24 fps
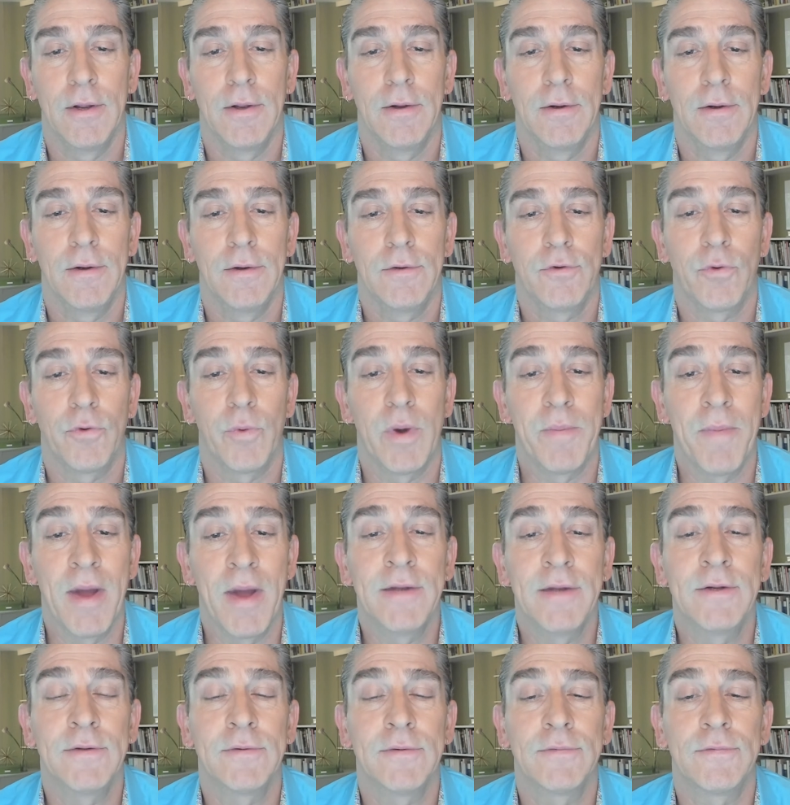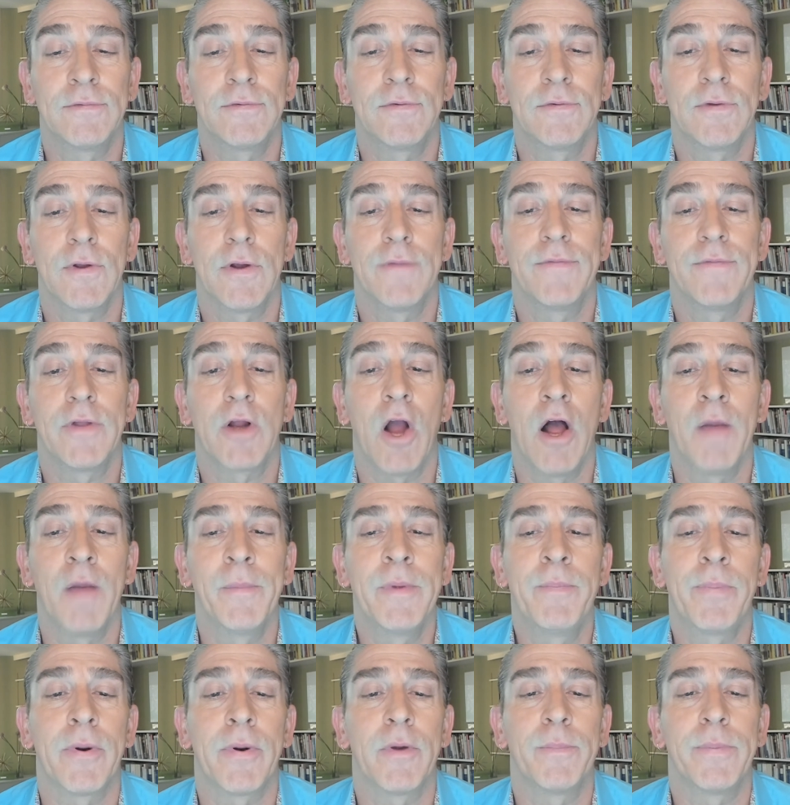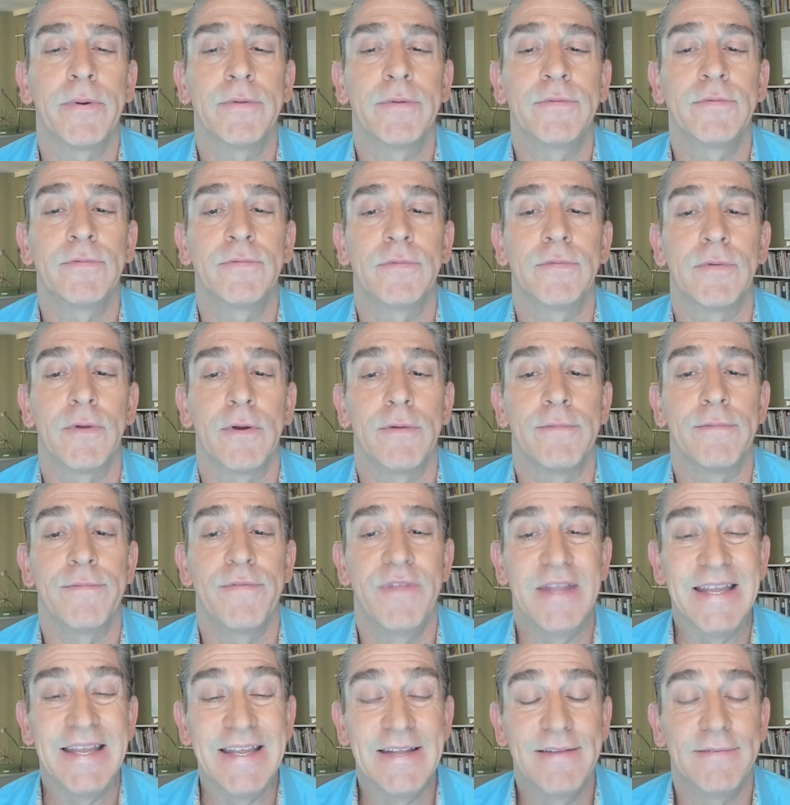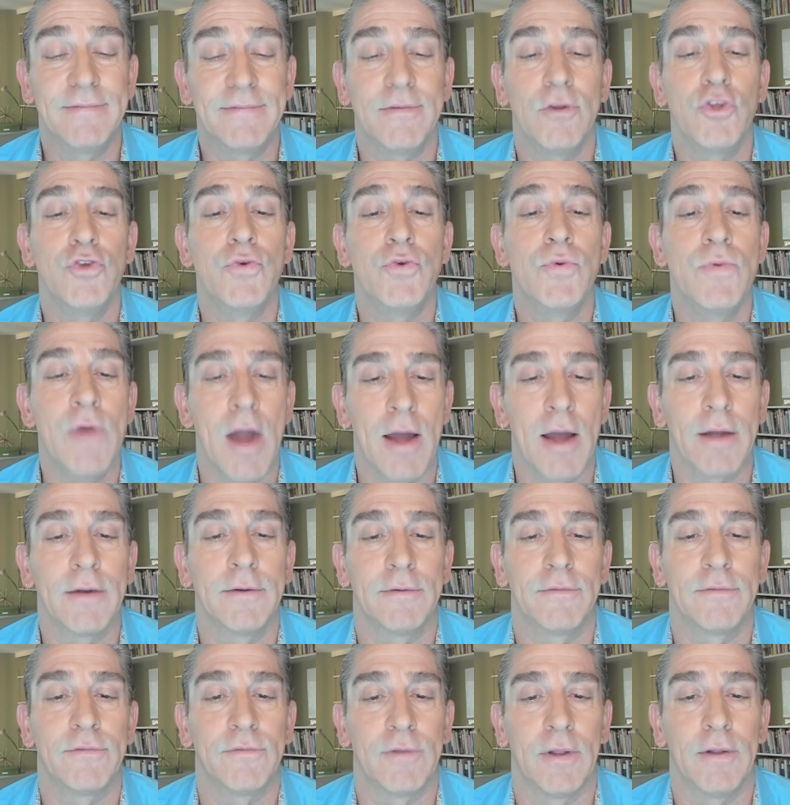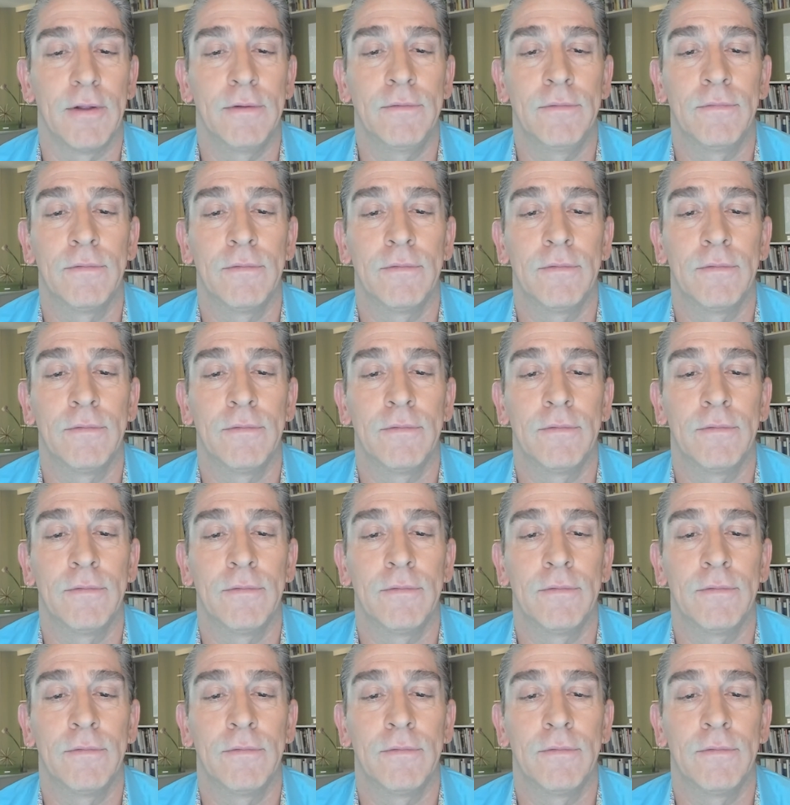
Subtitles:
to remind us of the common purpose of these United States